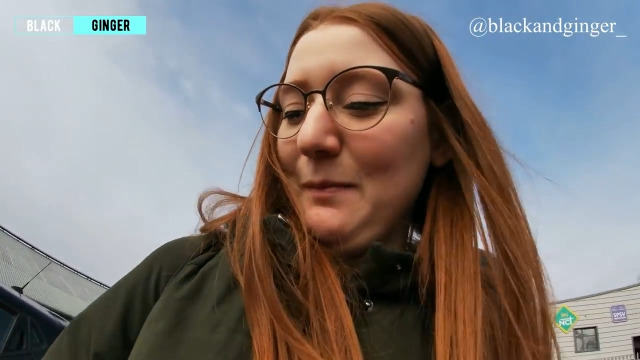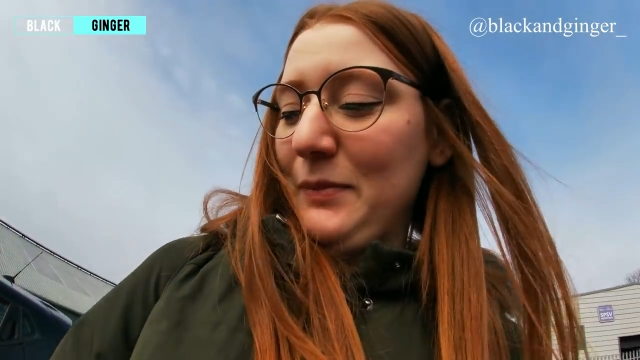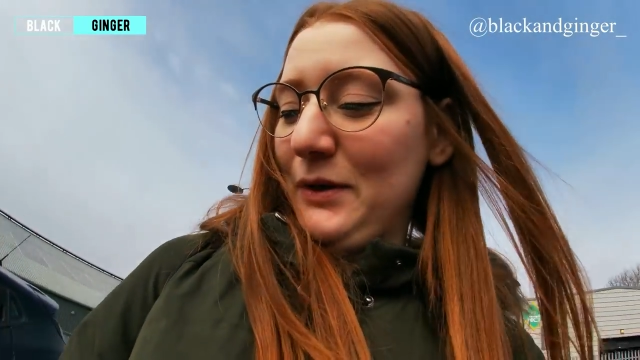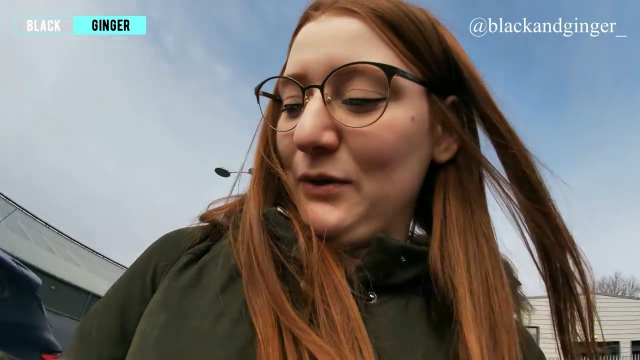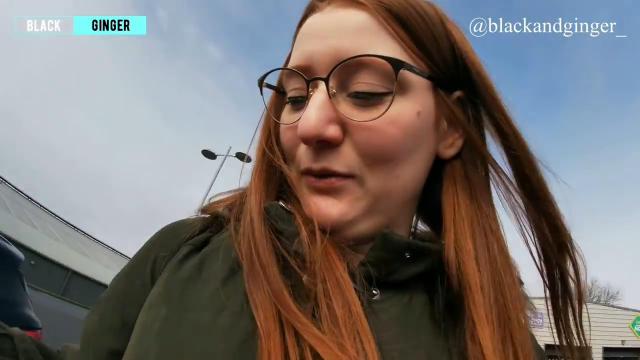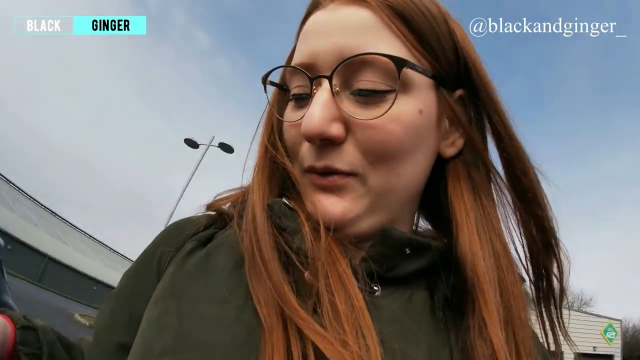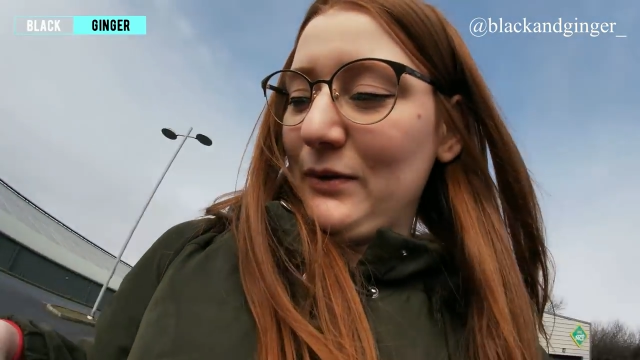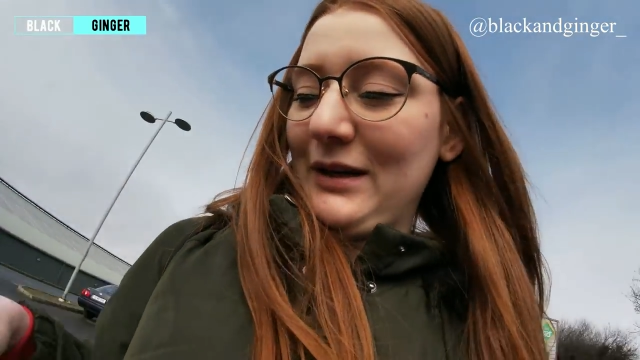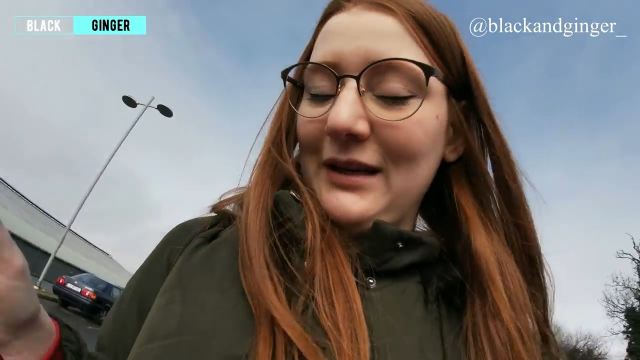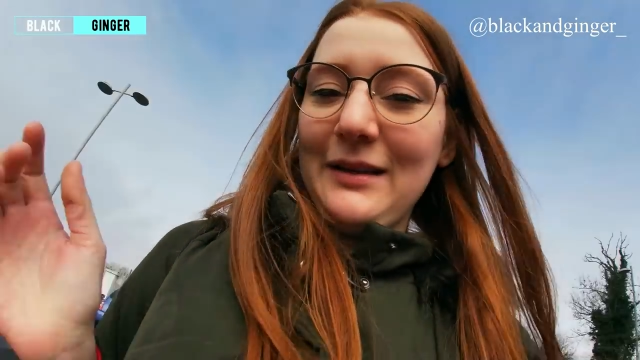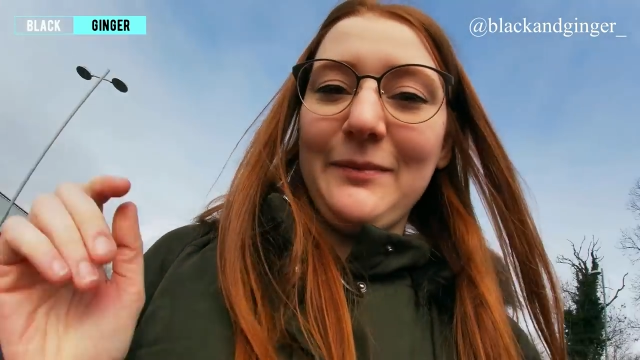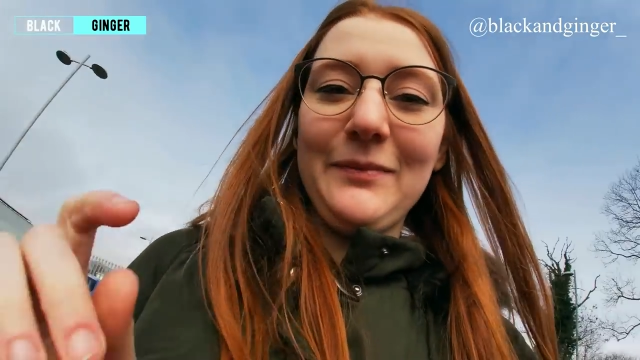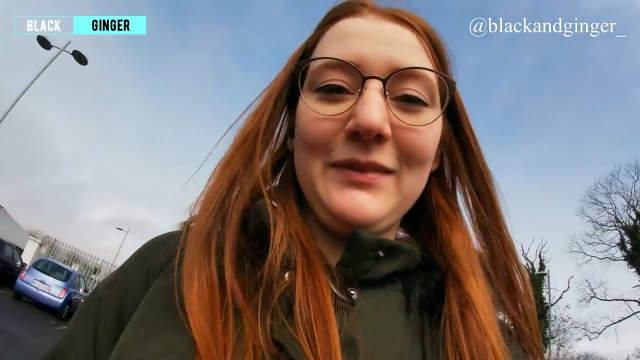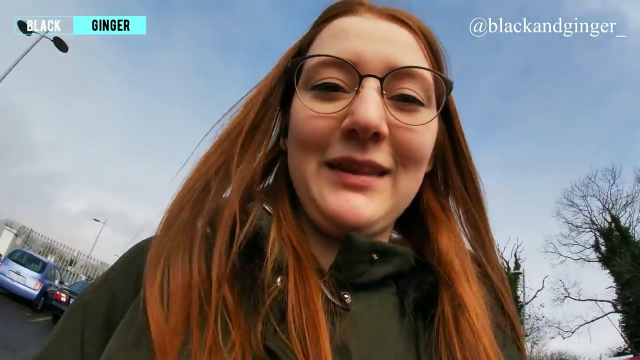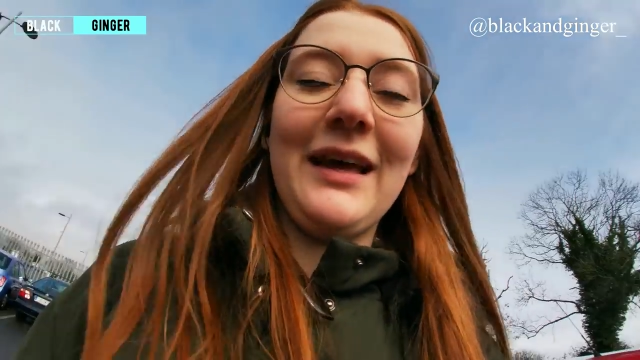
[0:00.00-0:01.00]

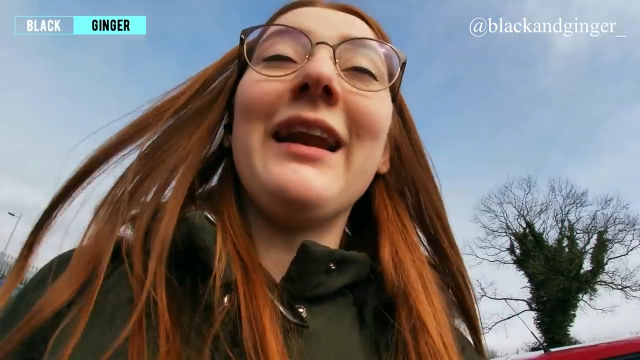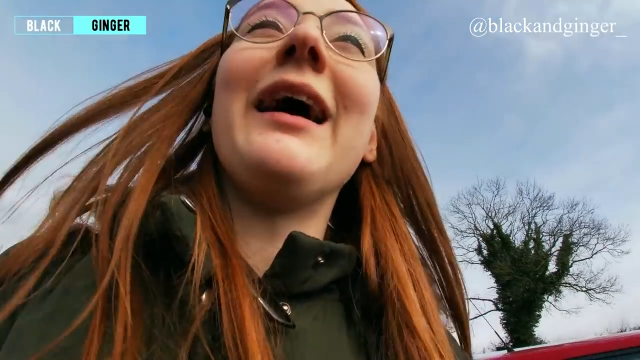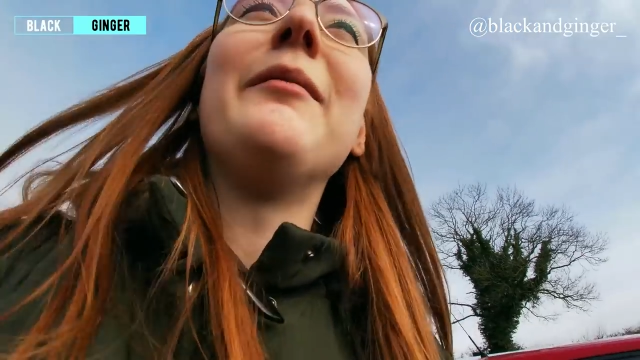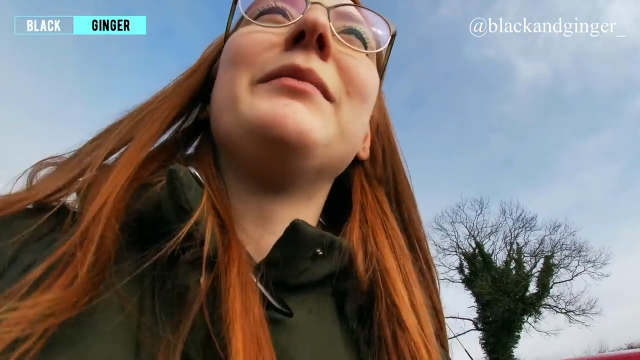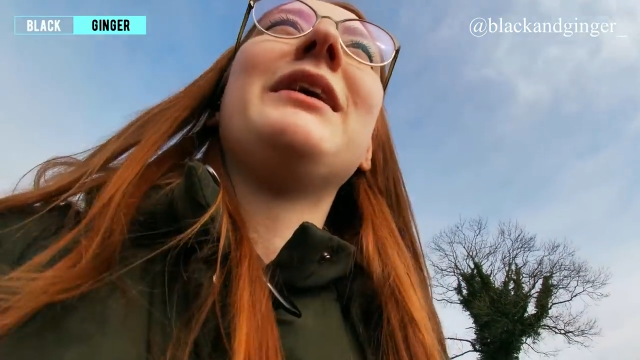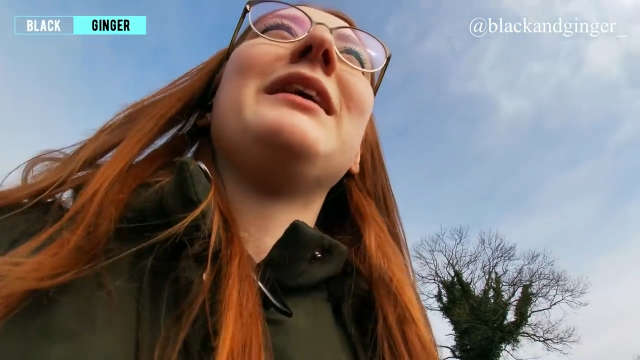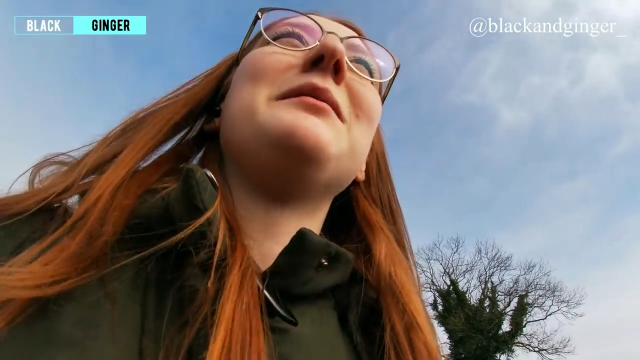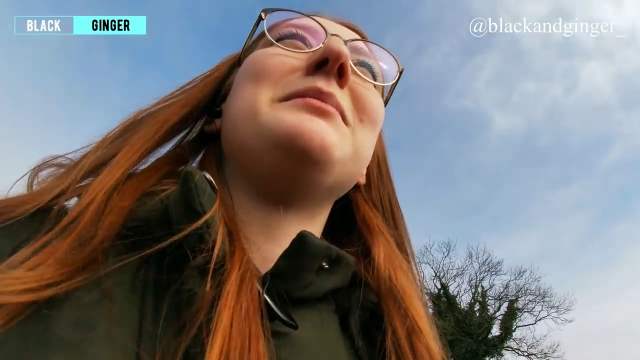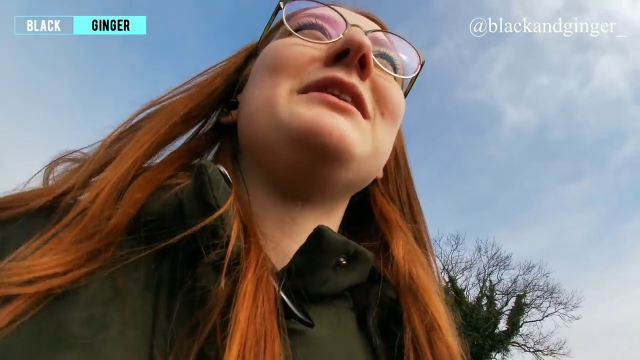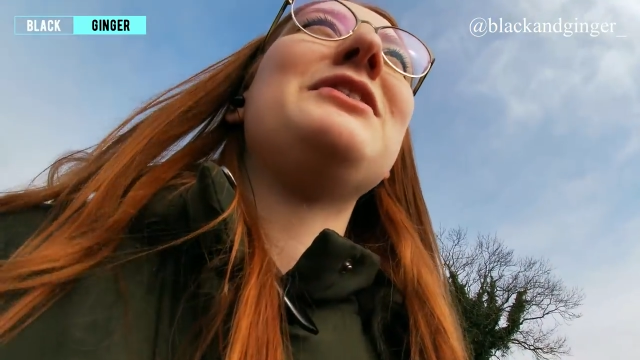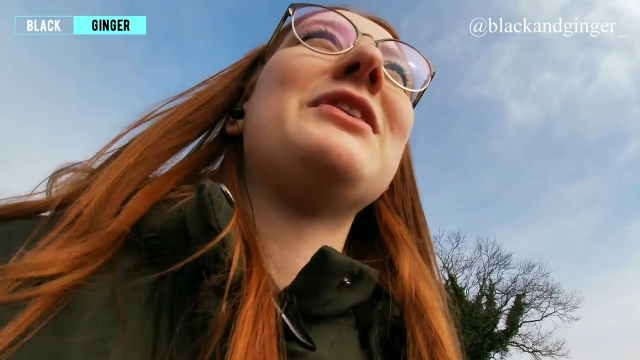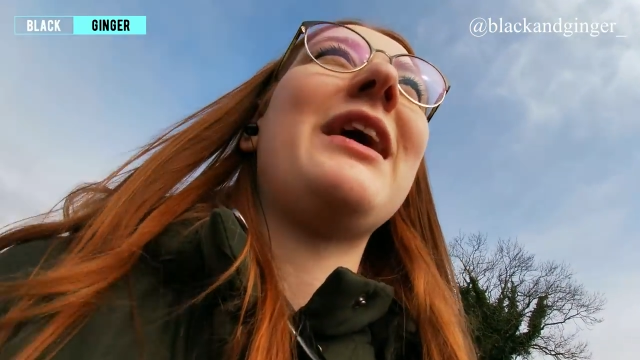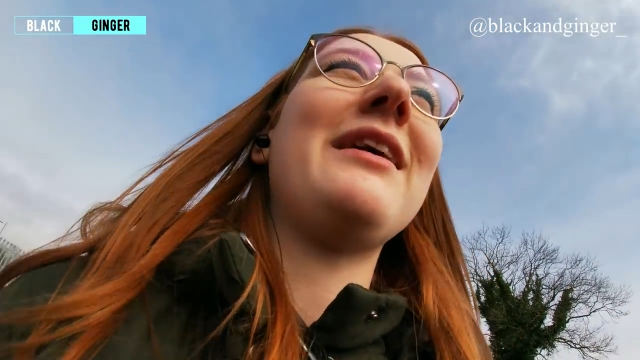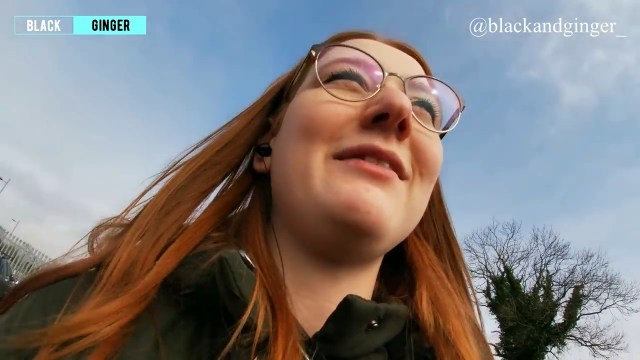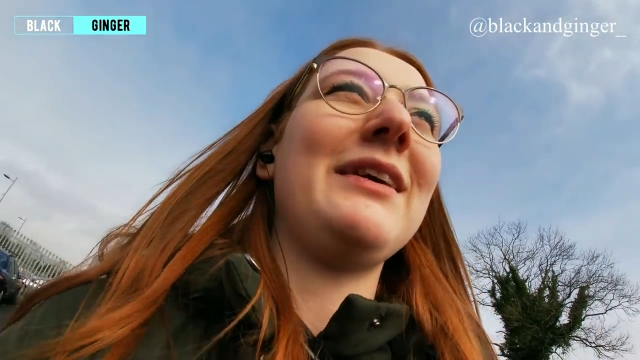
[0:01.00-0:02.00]
beauty that I'm gonna be
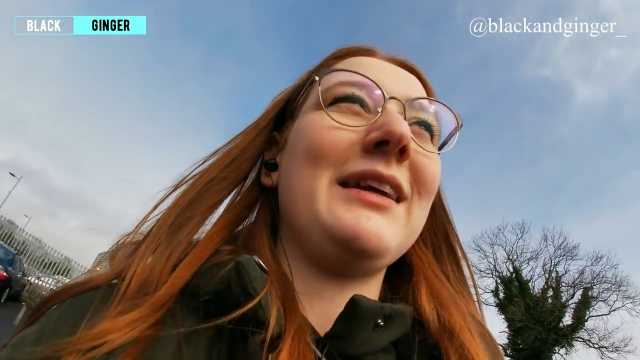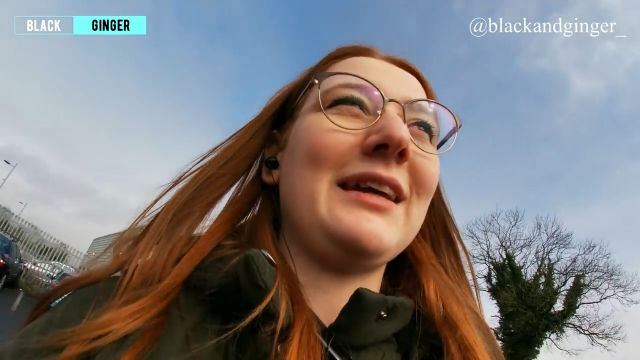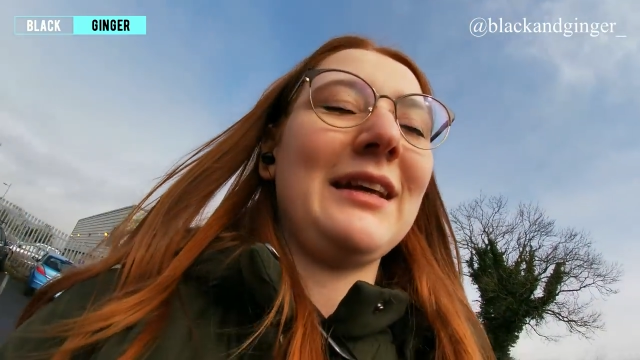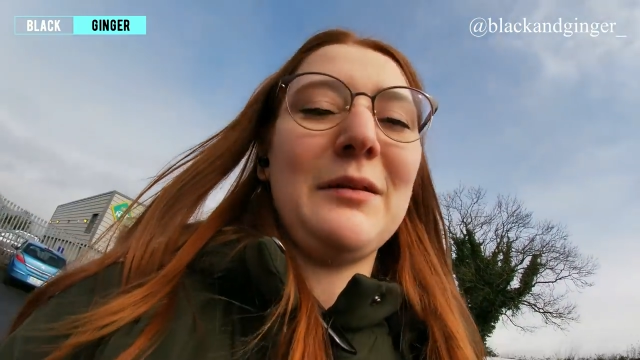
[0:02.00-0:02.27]
driving